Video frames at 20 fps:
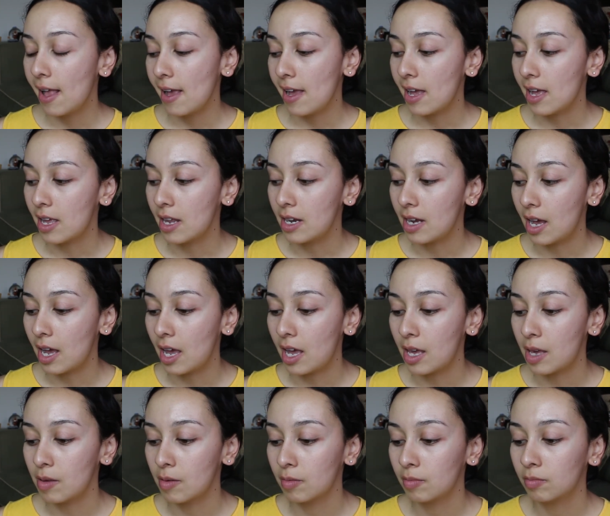and
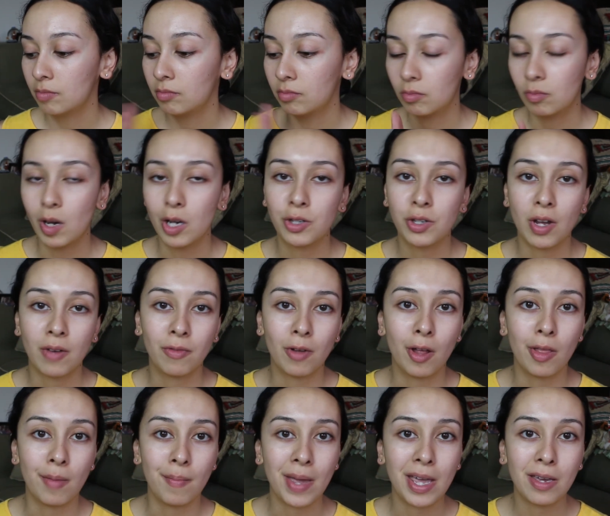I washed off
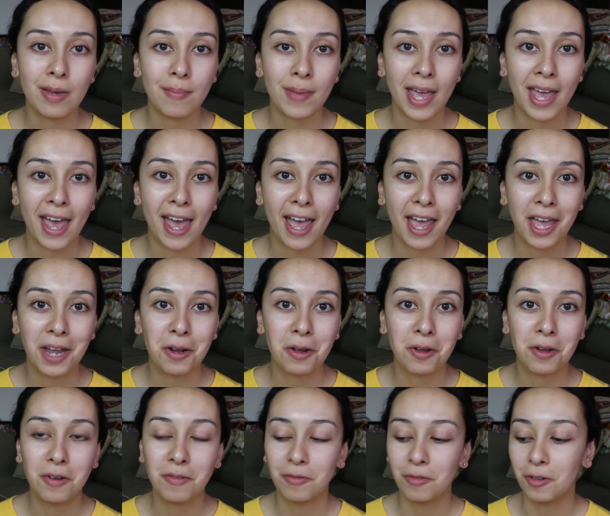all the makeup I had
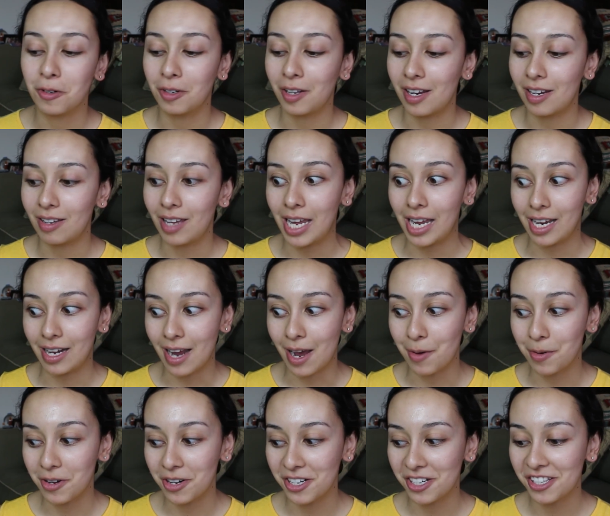on for like 8
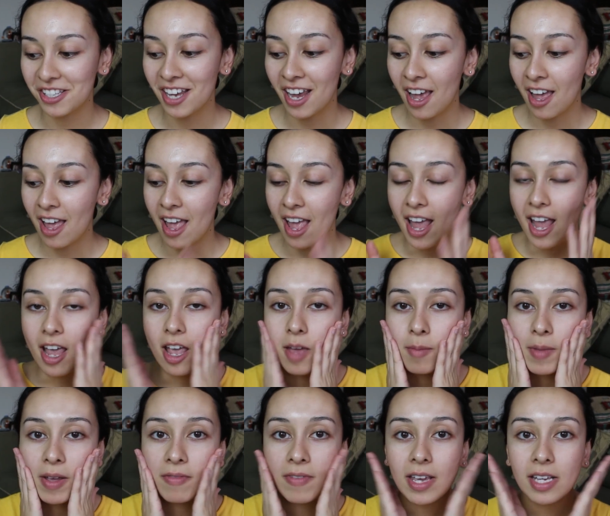hours
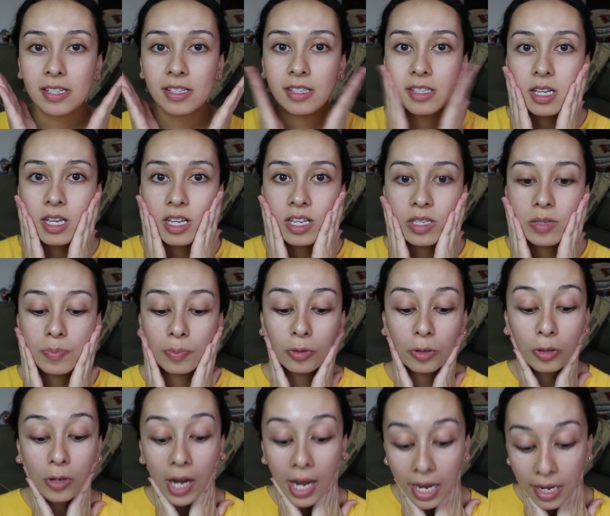and my face is
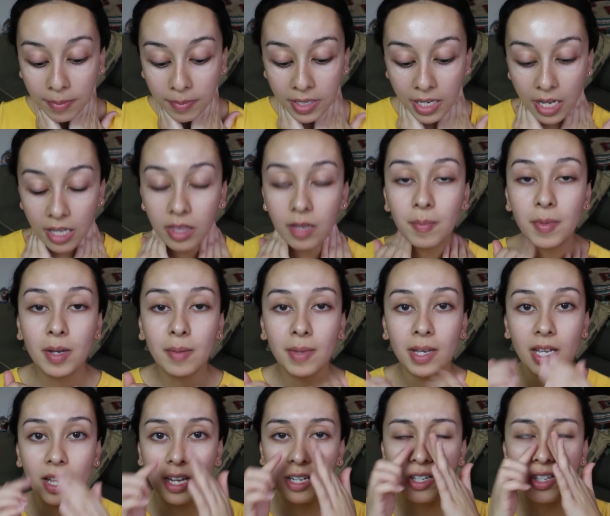primed at the
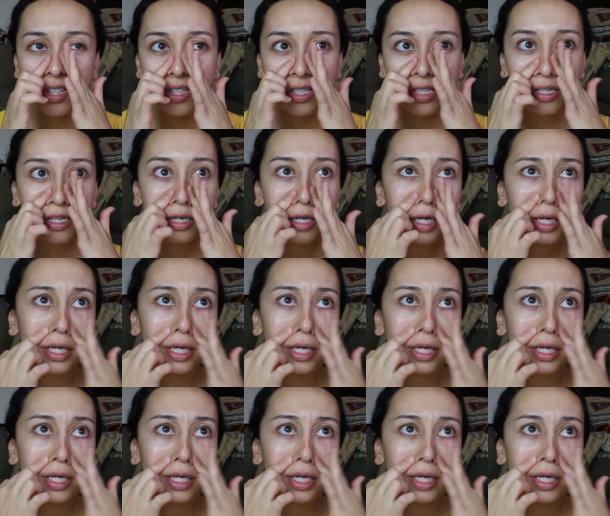moment. I just